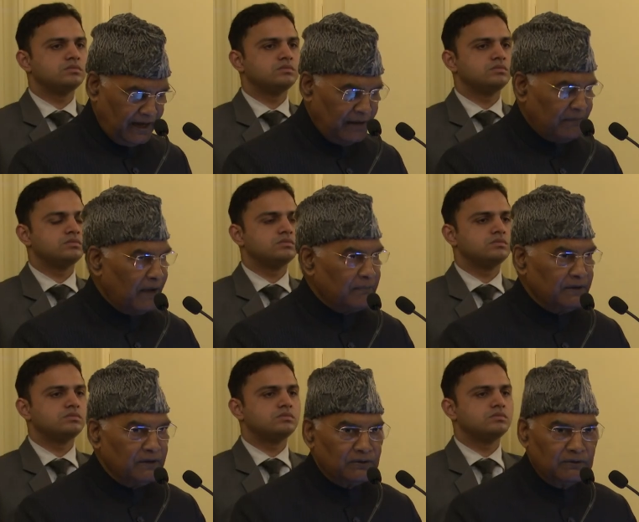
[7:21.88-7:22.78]
Speaker 1: I am happy
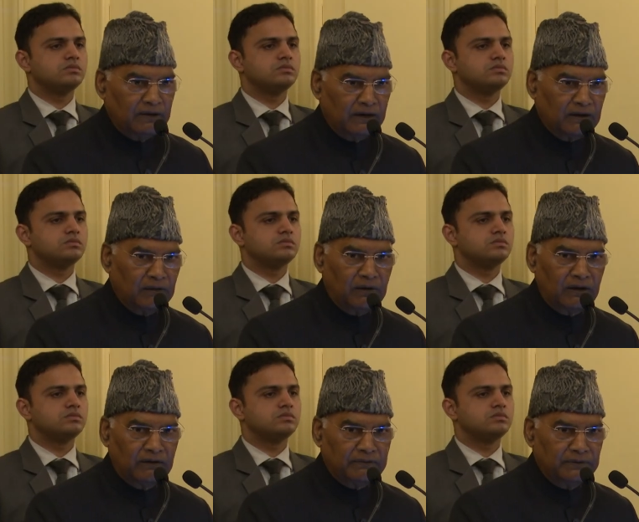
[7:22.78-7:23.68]
to welcome all
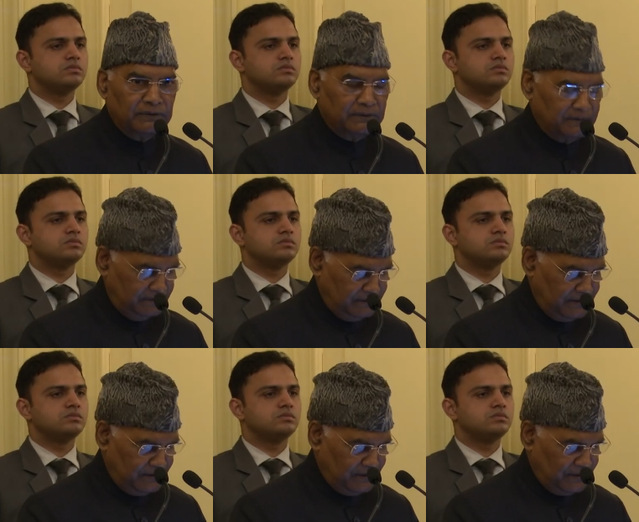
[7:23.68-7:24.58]
of you
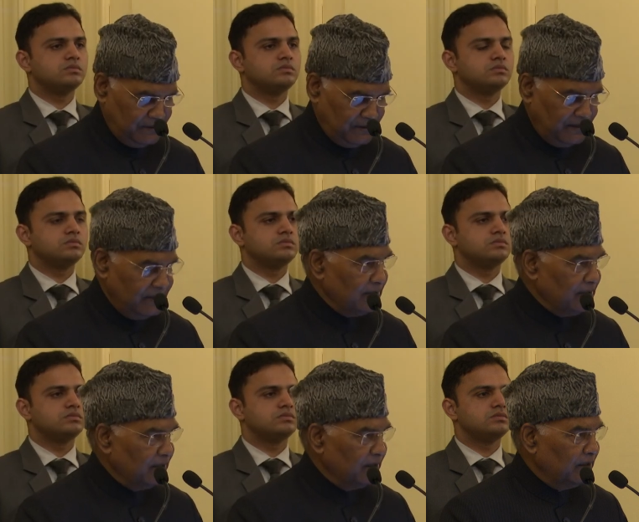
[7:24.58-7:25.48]

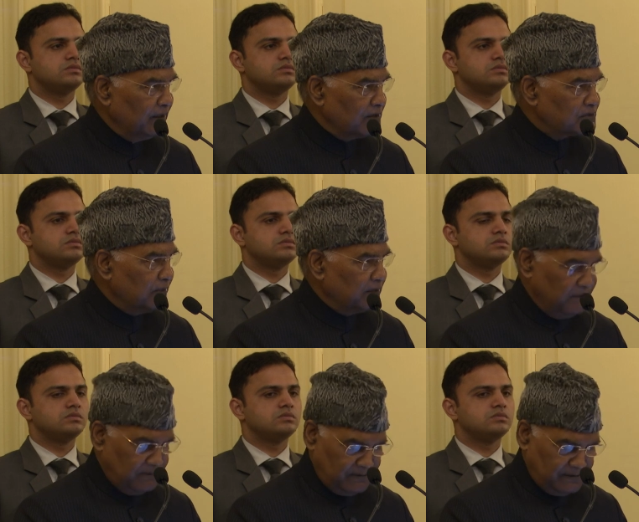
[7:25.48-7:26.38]
here in Rashtrapati
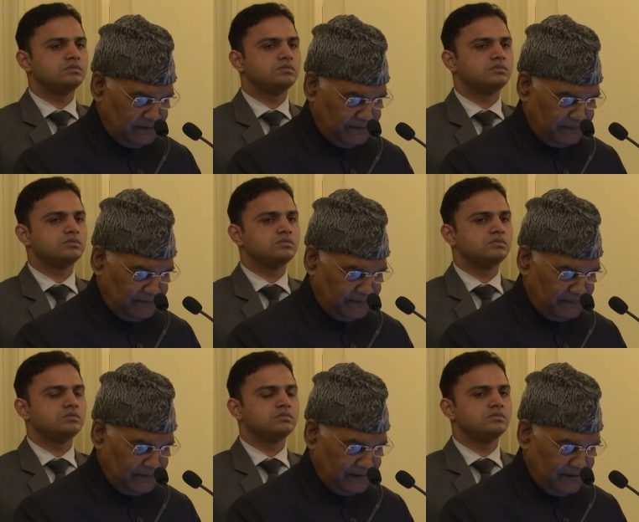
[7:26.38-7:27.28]
Bhavan
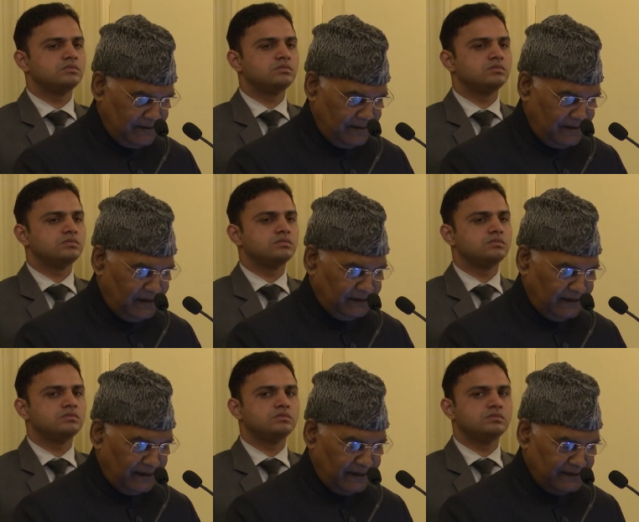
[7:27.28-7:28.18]
on the
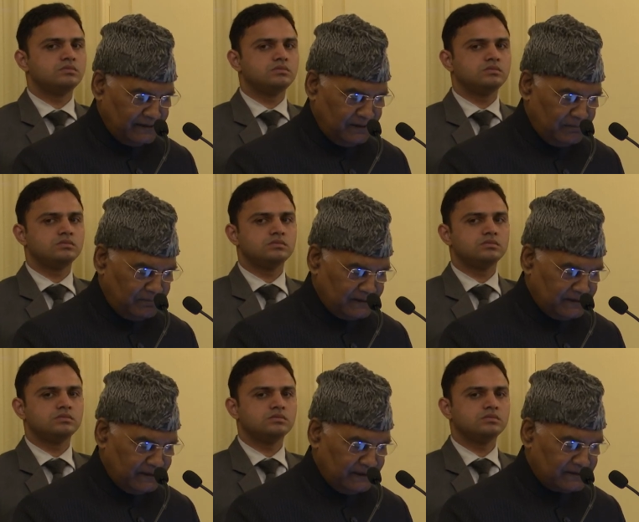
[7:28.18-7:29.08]
occasion of
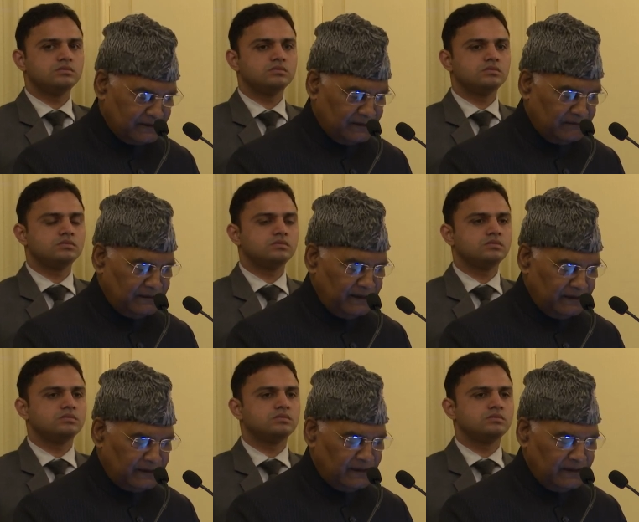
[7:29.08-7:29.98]
presentation of the
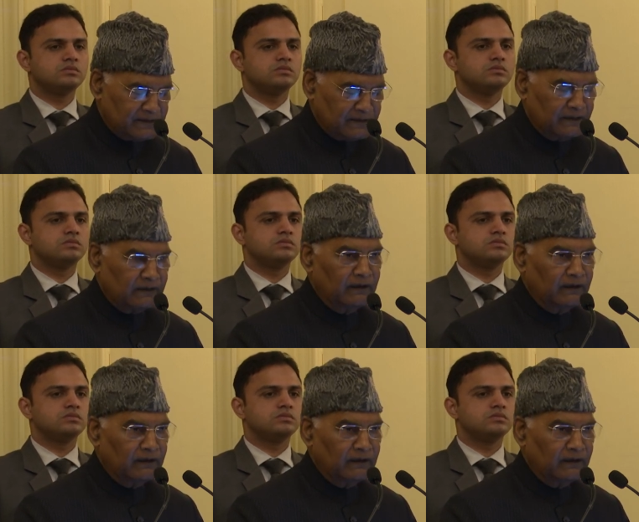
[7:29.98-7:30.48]
International